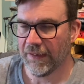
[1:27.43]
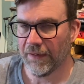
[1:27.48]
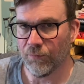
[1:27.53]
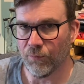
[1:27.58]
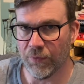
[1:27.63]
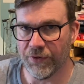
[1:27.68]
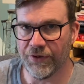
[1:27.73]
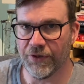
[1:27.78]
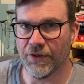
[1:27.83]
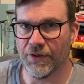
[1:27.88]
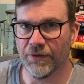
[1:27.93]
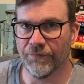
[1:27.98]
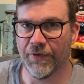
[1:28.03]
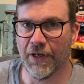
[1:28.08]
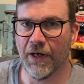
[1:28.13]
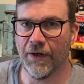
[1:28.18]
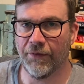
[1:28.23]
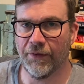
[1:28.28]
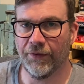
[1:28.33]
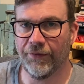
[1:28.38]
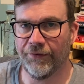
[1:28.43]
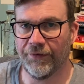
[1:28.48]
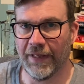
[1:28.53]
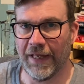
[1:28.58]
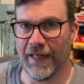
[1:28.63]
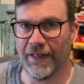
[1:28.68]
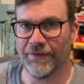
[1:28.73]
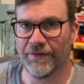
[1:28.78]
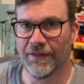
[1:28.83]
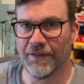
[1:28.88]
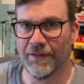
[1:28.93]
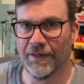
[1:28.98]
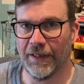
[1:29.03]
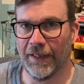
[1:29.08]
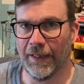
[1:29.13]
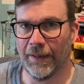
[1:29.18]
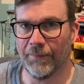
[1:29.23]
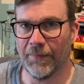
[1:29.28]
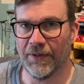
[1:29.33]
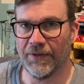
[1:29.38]
which is a virus that
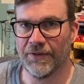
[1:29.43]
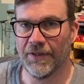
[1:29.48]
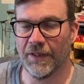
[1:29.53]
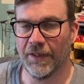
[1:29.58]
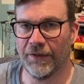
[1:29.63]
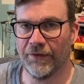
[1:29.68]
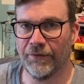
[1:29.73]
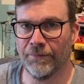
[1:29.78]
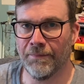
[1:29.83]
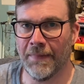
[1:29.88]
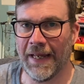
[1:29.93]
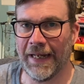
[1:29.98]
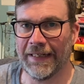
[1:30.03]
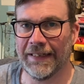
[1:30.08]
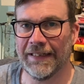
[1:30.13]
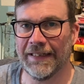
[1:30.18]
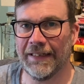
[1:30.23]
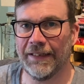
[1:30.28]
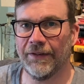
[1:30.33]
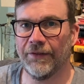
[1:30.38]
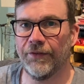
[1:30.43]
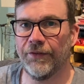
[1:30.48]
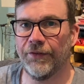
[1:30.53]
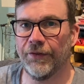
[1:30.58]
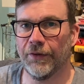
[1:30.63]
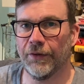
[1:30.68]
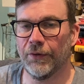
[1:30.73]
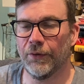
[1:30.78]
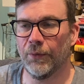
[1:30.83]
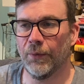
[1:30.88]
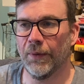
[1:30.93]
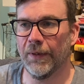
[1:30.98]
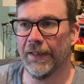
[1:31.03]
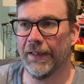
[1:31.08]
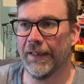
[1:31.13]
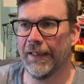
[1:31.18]
turns men into